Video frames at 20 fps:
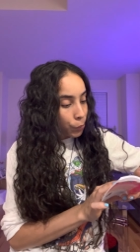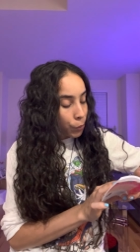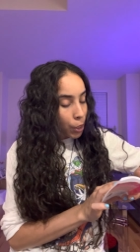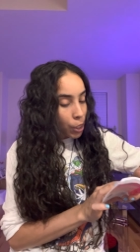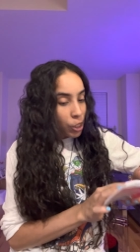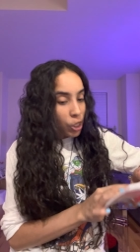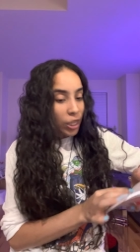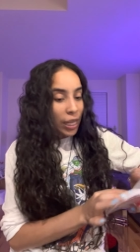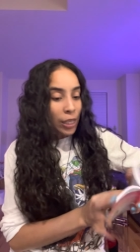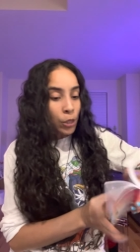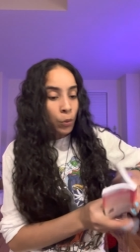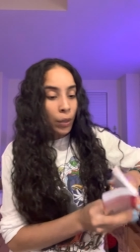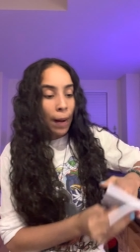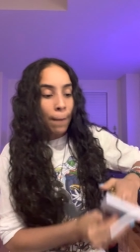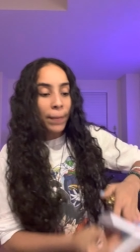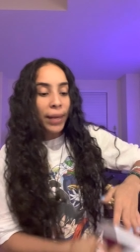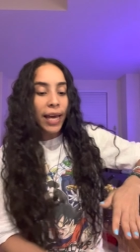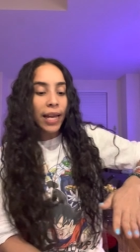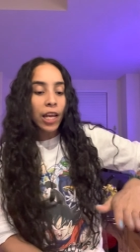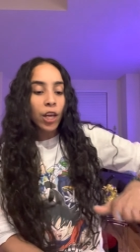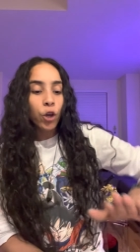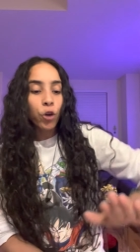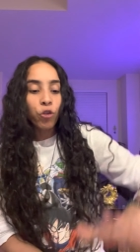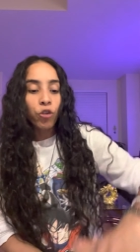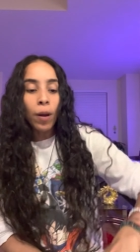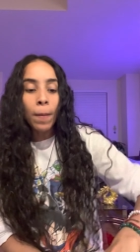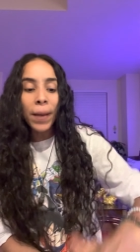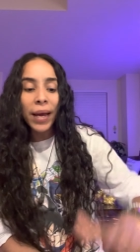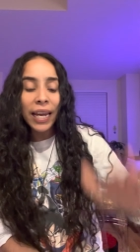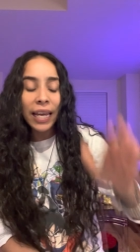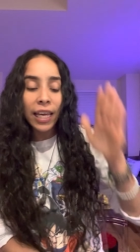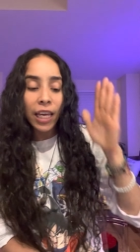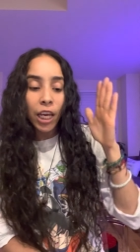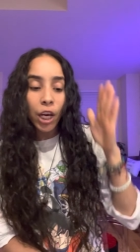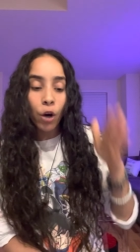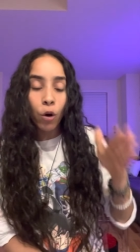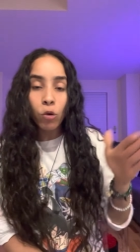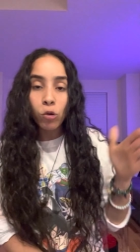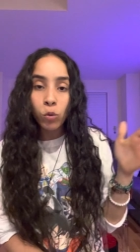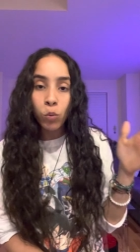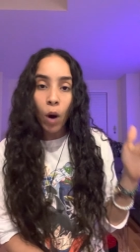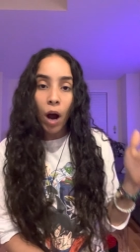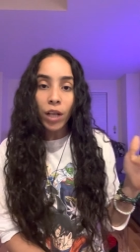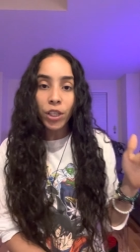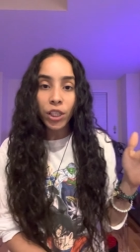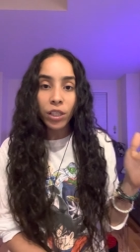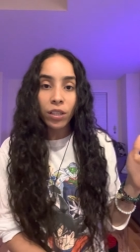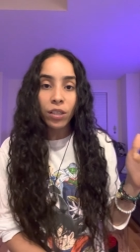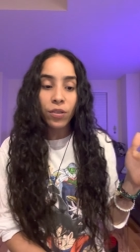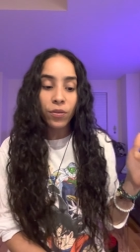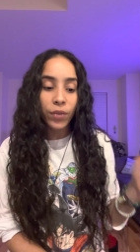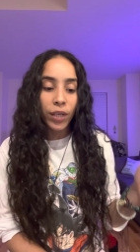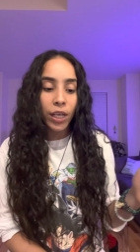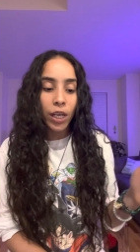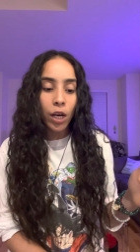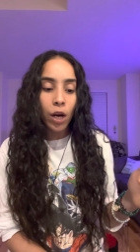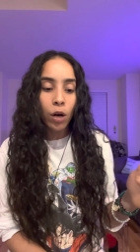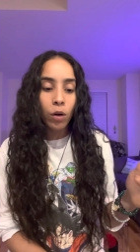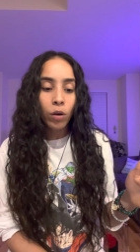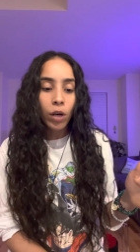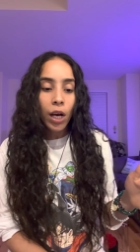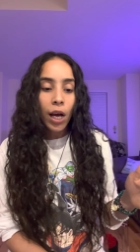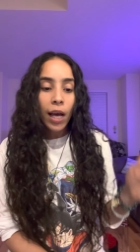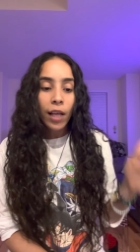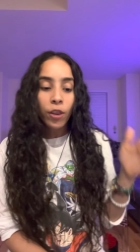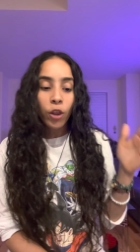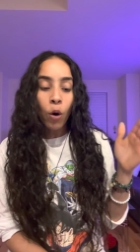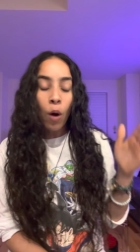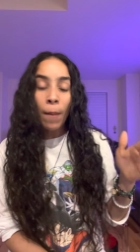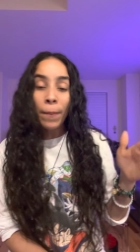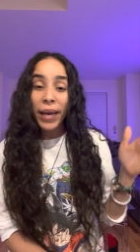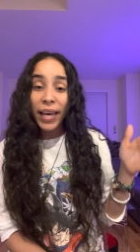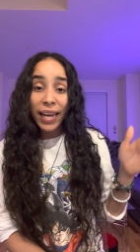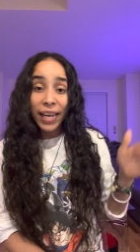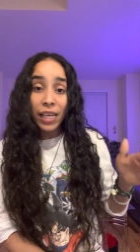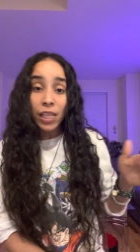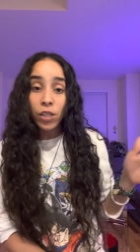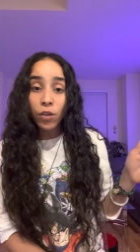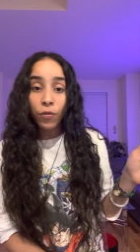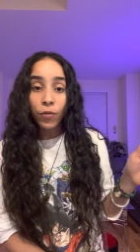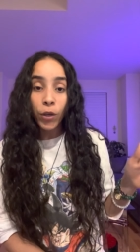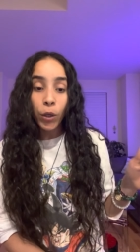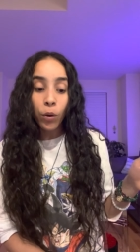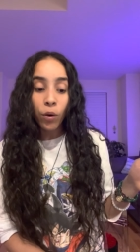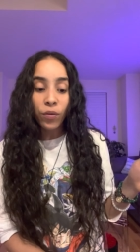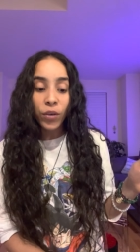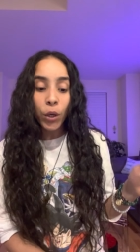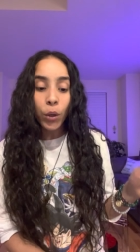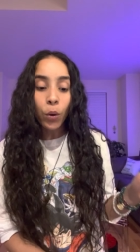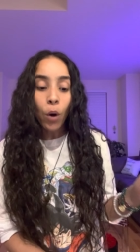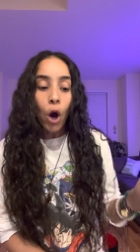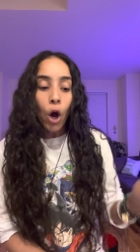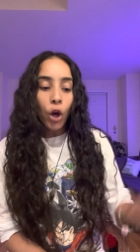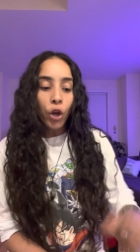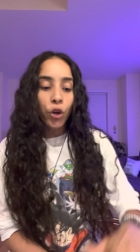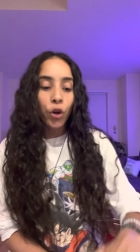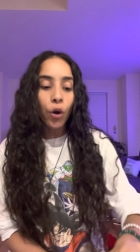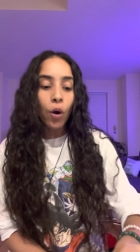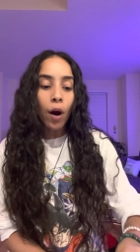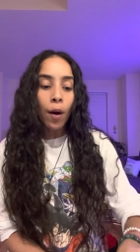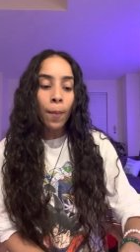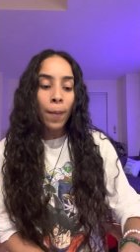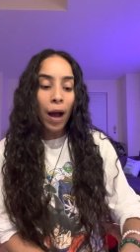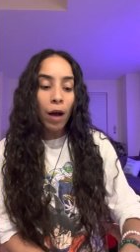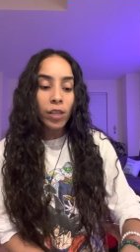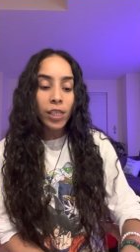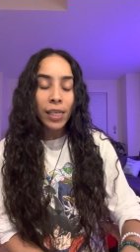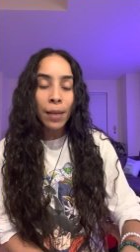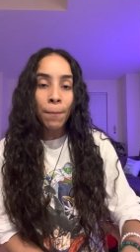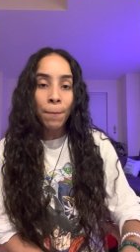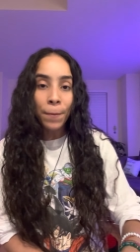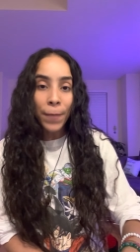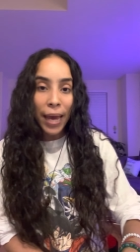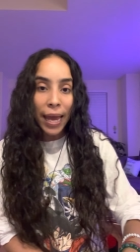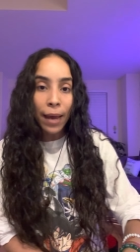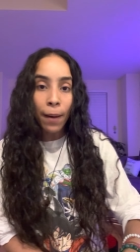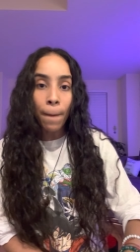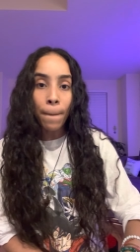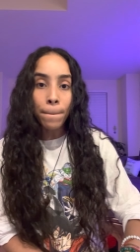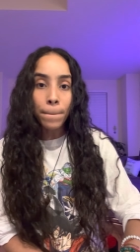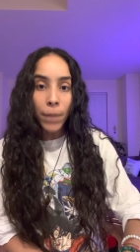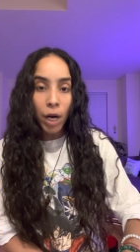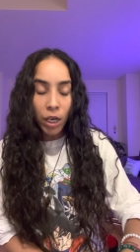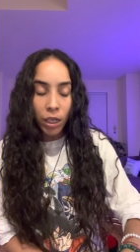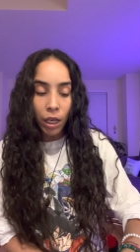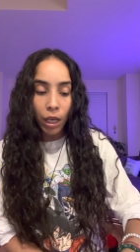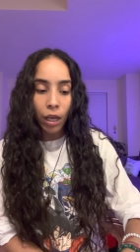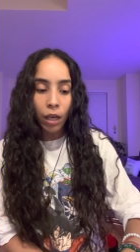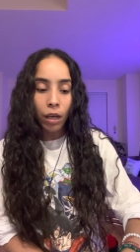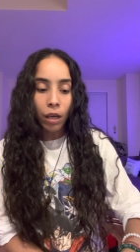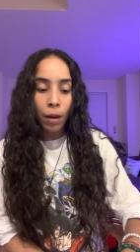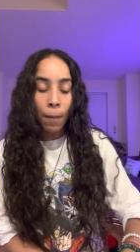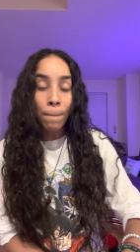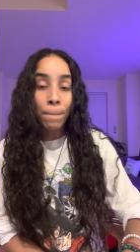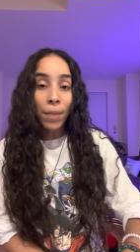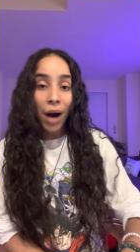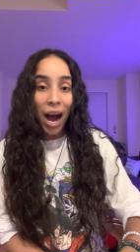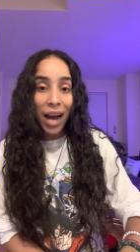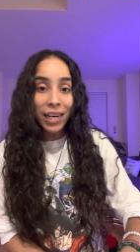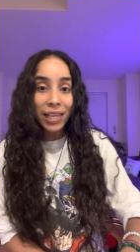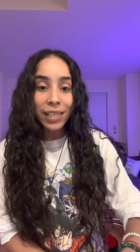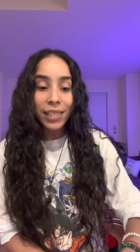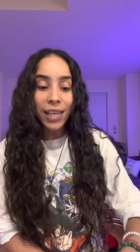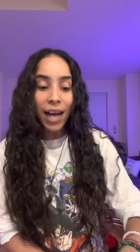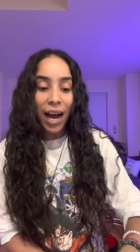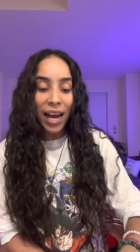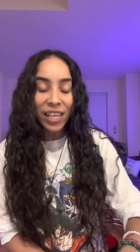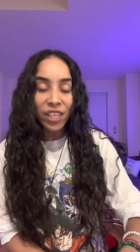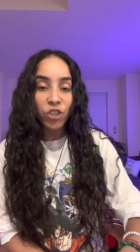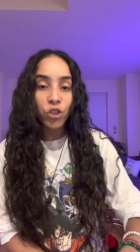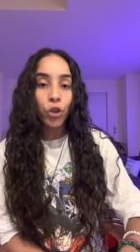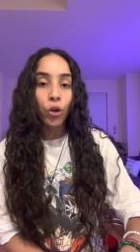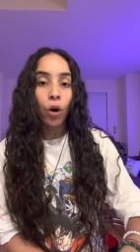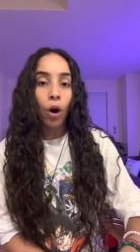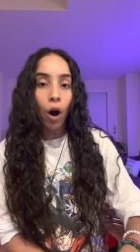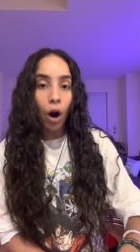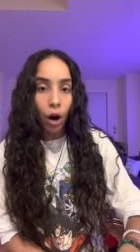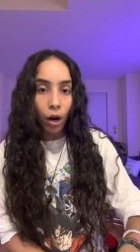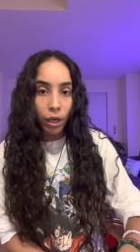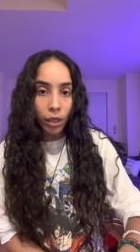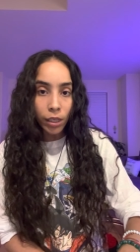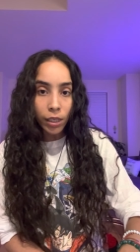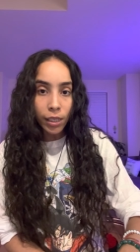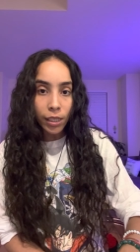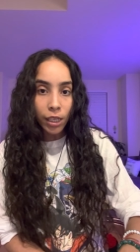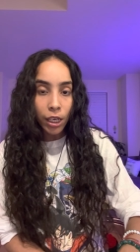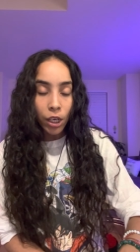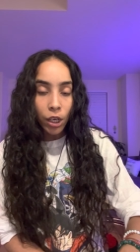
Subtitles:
So that's what I'm getting. Somebody here who's watching this video, though I'm getting it's a few of you, you are about to make money, monetize your art,